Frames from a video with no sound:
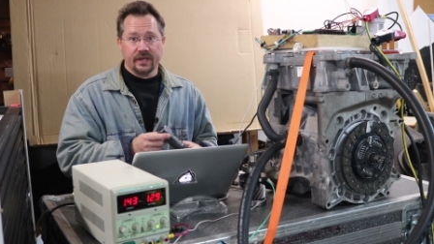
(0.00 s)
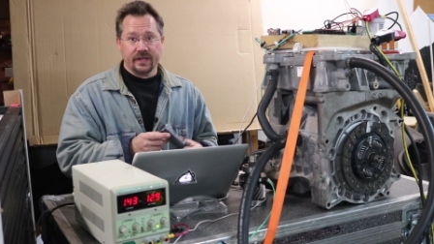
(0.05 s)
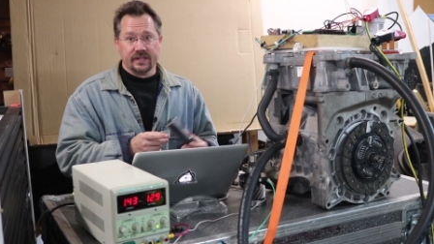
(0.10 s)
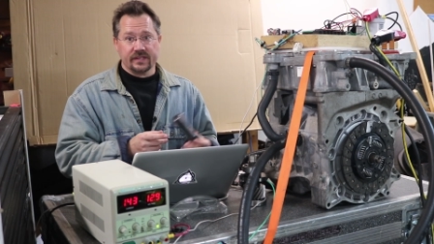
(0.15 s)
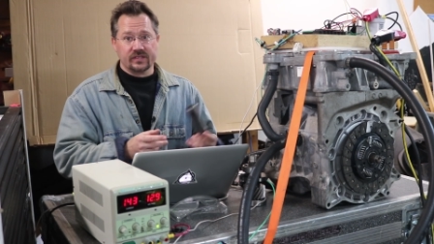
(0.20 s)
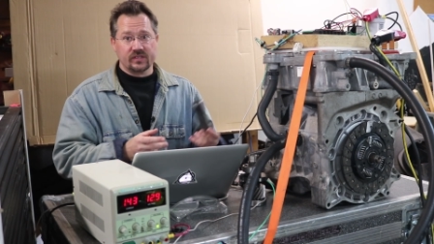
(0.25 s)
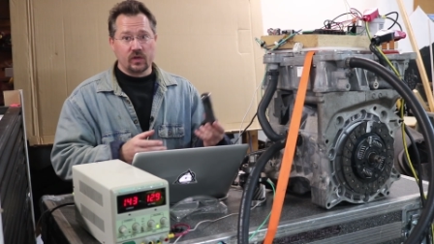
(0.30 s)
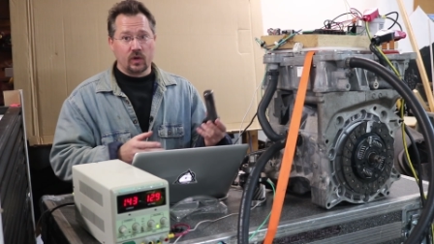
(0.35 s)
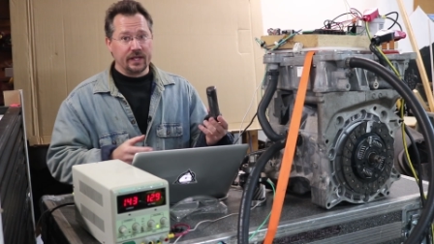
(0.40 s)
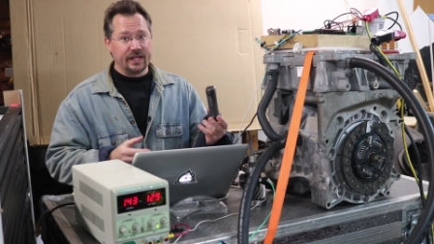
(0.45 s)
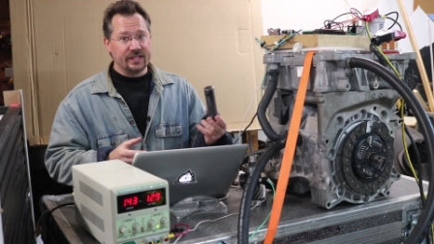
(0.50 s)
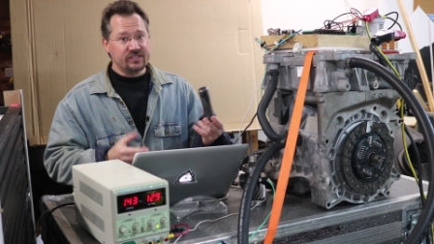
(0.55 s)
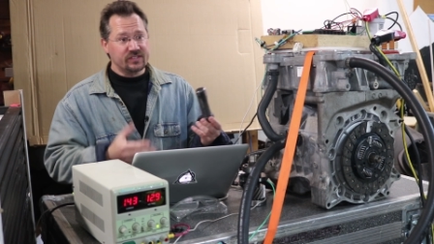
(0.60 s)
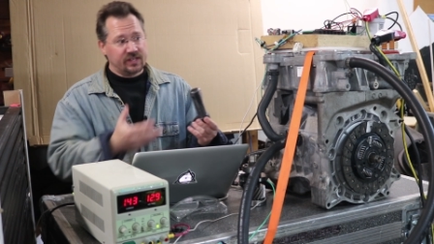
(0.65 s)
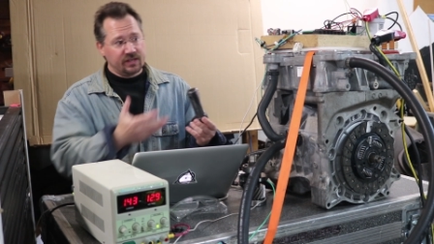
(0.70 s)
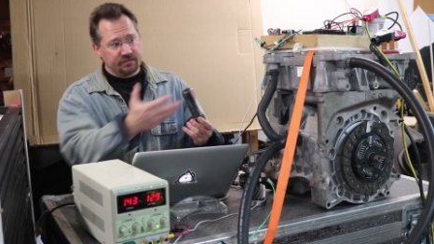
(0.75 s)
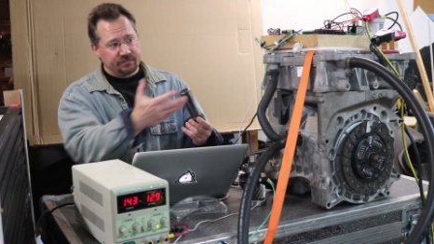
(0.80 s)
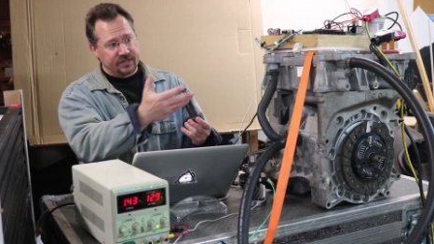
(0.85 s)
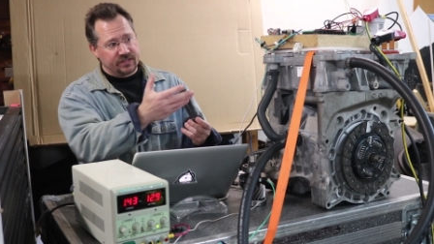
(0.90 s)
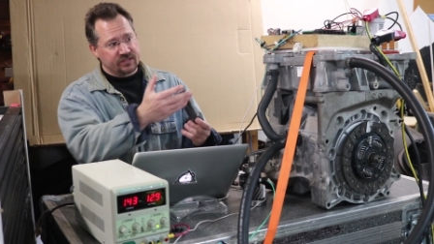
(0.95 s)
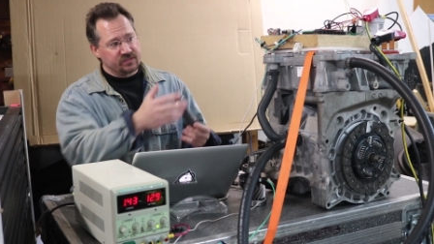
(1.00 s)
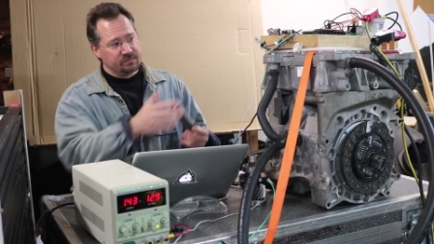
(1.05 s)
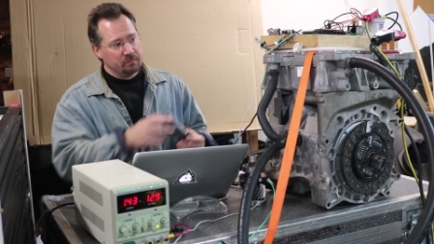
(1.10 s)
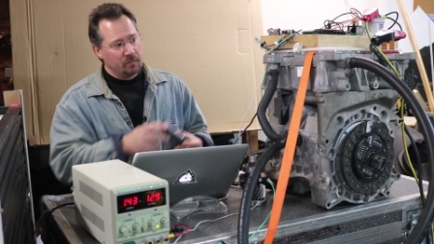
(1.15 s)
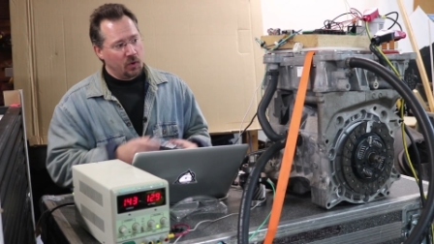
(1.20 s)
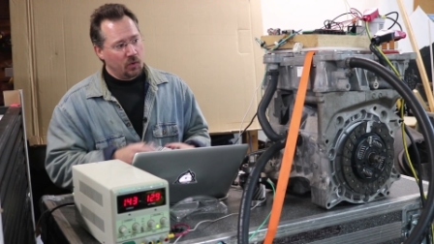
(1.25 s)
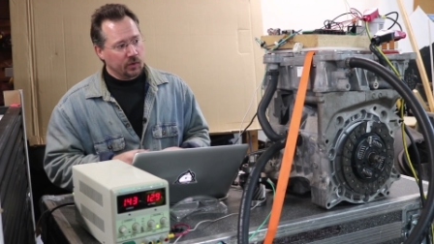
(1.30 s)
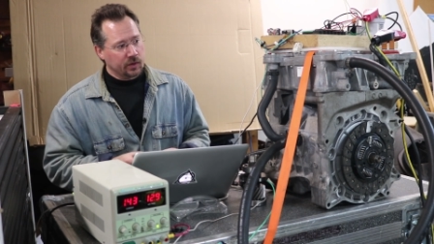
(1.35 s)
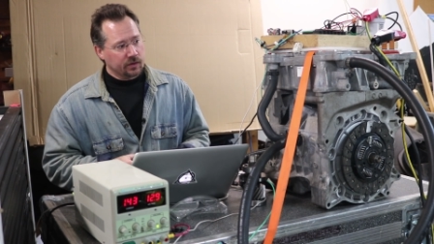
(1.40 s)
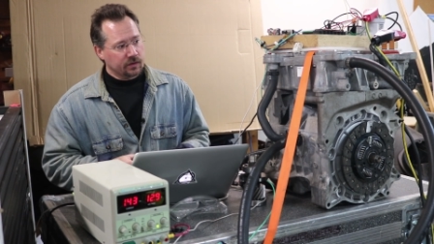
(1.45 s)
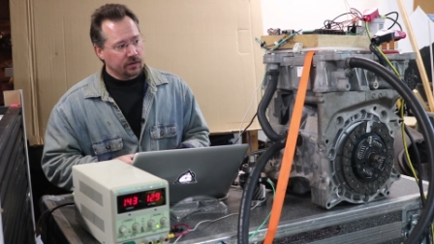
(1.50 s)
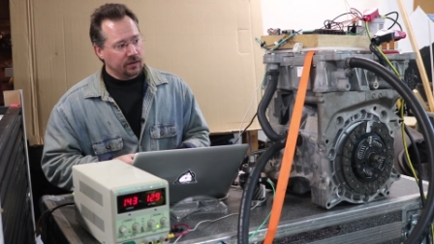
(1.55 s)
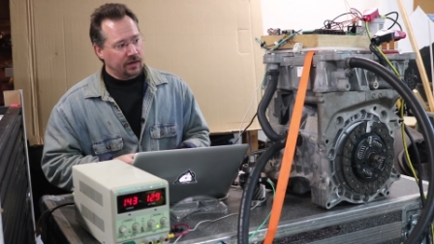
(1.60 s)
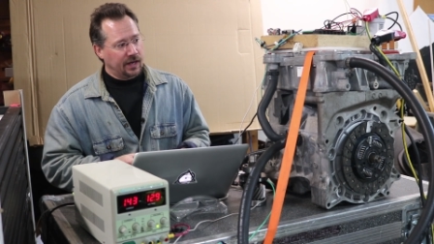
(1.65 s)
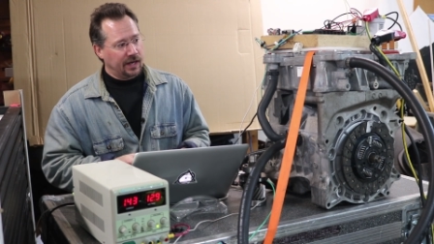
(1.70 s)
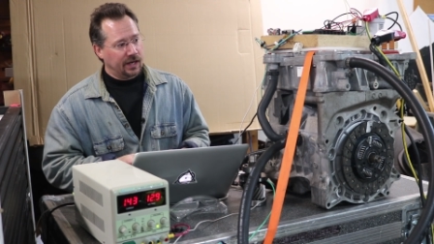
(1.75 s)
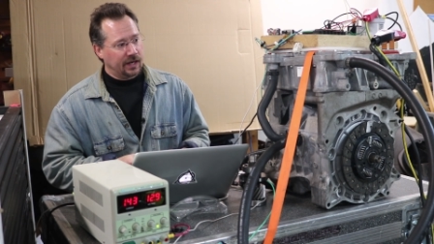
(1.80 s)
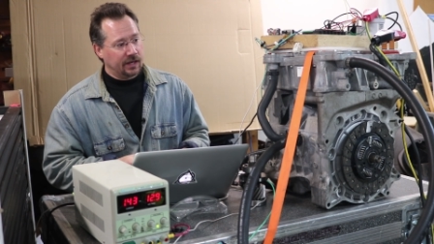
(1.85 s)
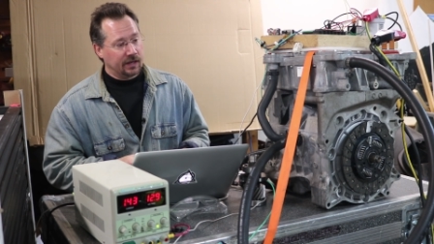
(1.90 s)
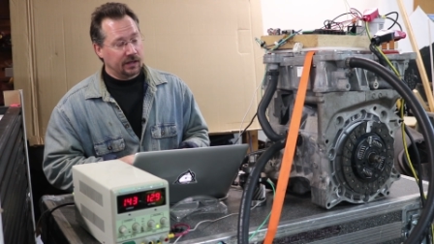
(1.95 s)
So let's give this motor
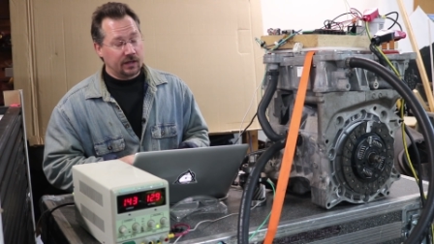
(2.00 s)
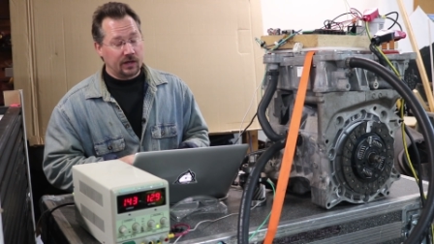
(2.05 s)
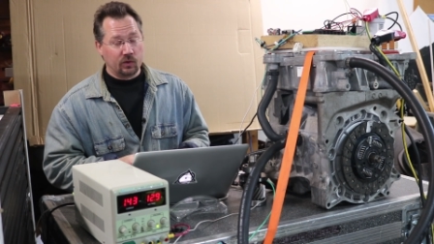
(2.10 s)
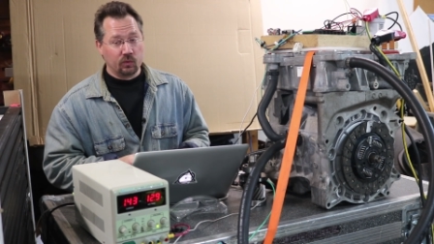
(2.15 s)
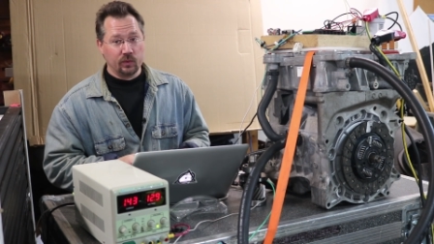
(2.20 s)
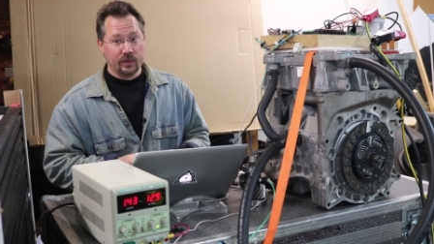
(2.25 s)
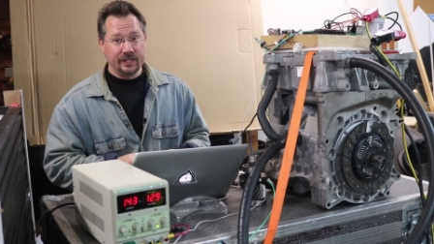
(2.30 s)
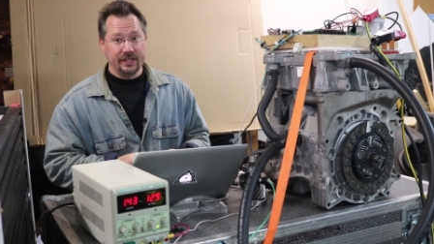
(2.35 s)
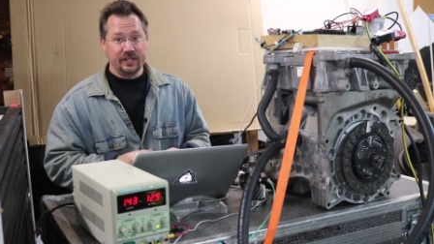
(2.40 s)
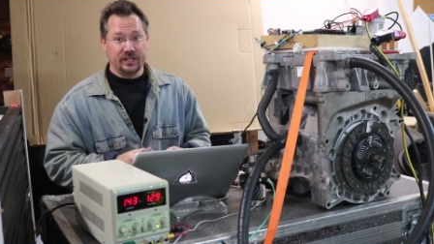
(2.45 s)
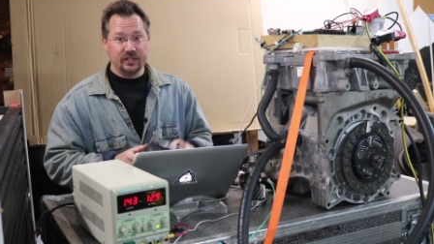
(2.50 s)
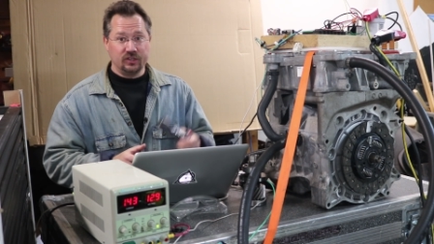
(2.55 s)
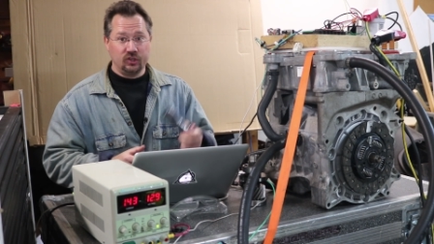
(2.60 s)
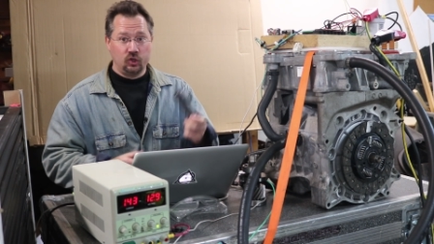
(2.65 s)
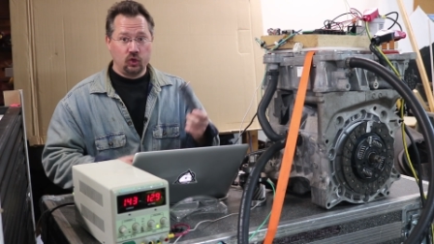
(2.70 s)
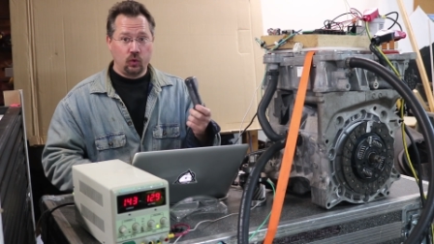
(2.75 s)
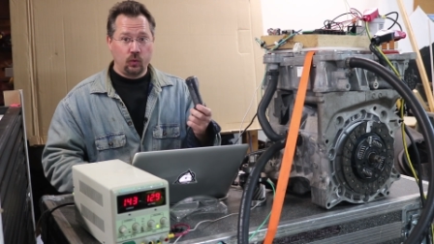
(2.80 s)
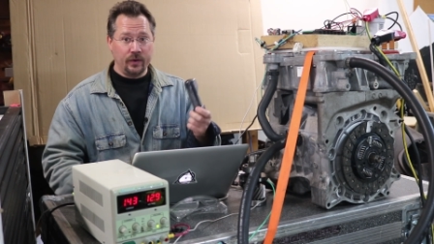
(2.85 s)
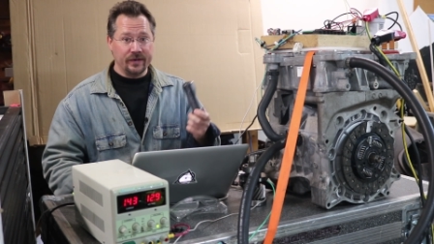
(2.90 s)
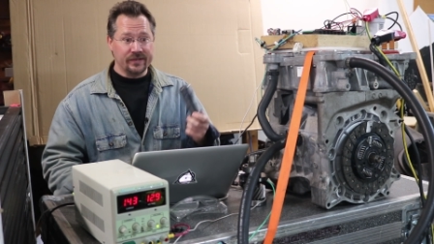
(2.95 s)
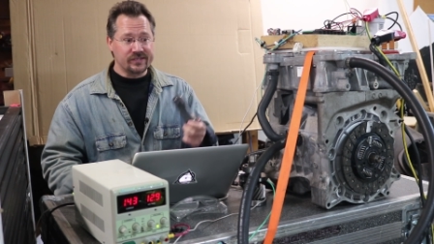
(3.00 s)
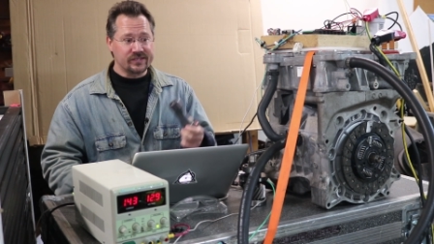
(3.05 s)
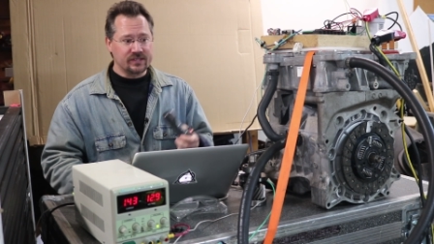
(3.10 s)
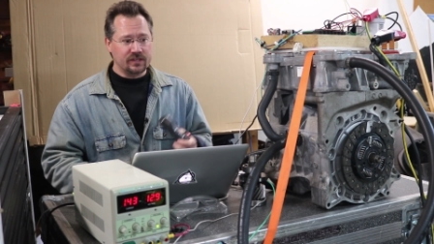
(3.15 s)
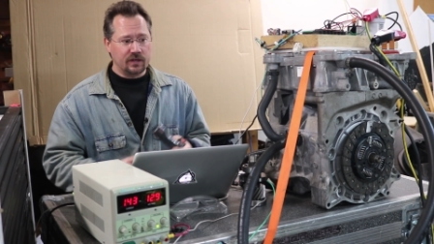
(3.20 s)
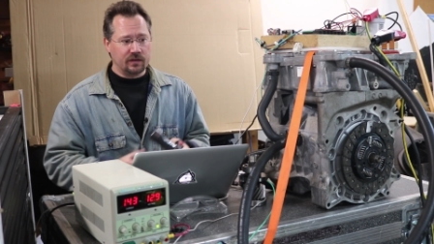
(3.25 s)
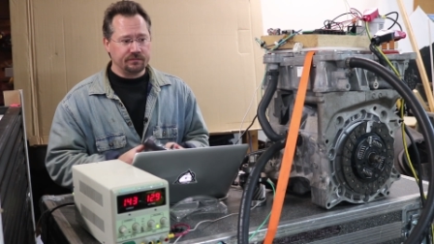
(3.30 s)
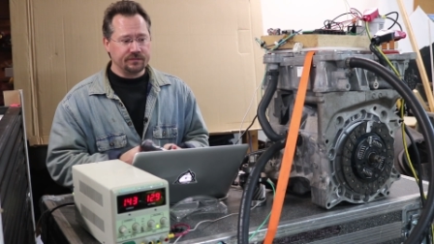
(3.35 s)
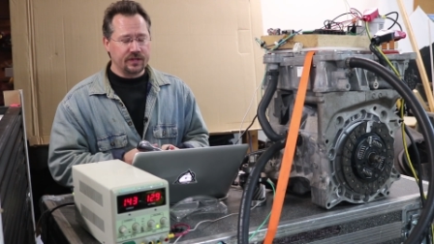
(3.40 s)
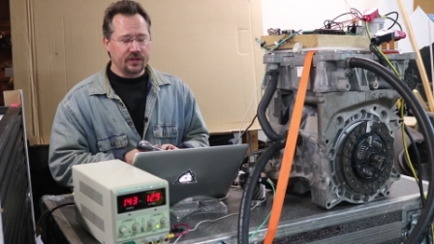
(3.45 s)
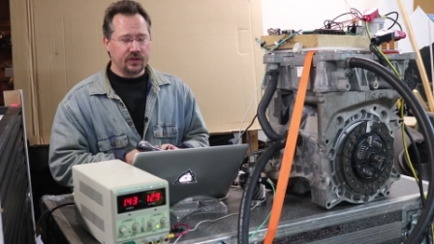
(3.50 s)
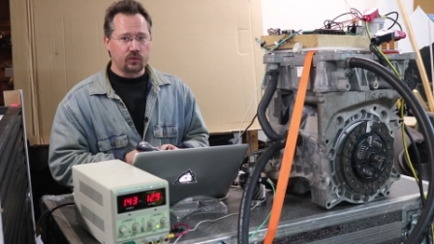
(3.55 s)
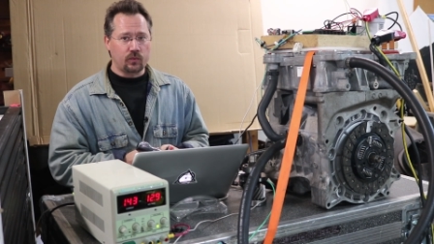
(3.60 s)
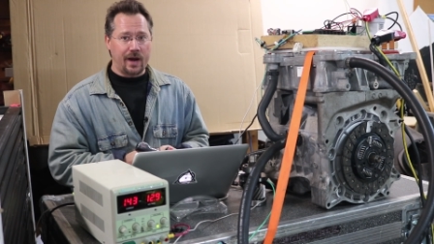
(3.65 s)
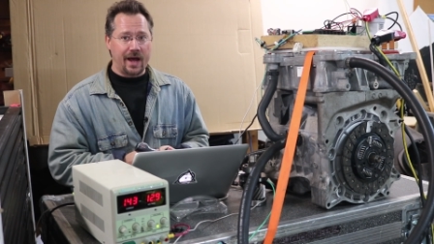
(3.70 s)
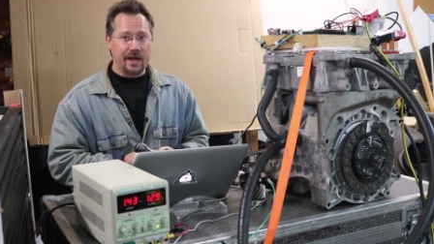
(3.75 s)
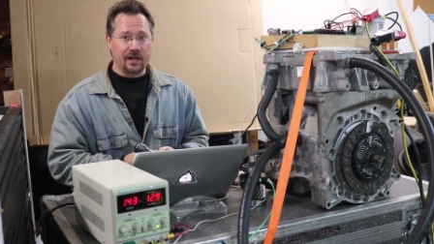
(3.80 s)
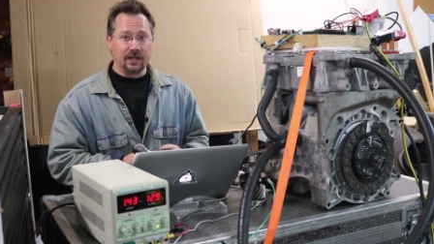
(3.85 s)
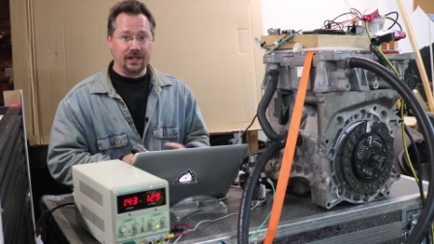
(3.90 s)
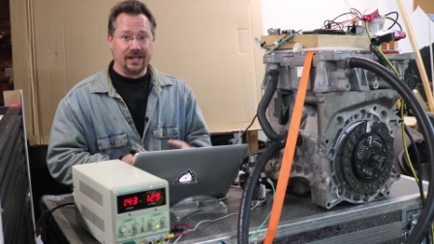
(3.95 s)
a really good twist of the
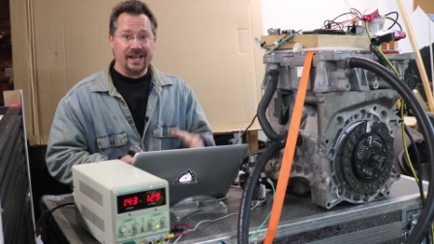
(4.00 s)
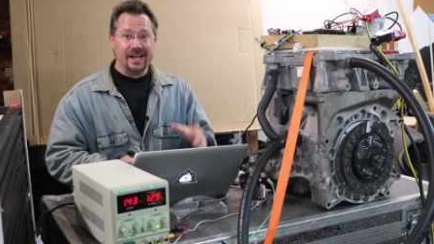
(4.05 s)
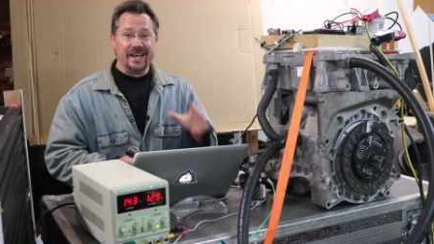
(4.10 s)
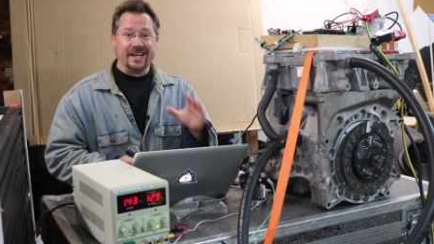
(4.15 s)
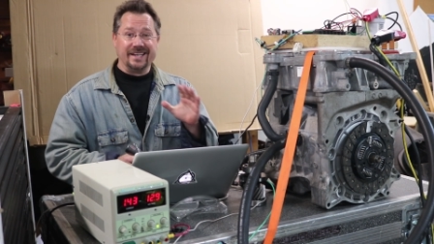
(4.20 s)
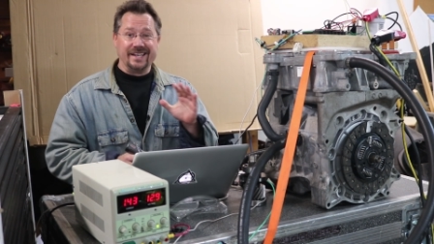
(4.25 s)
throttle.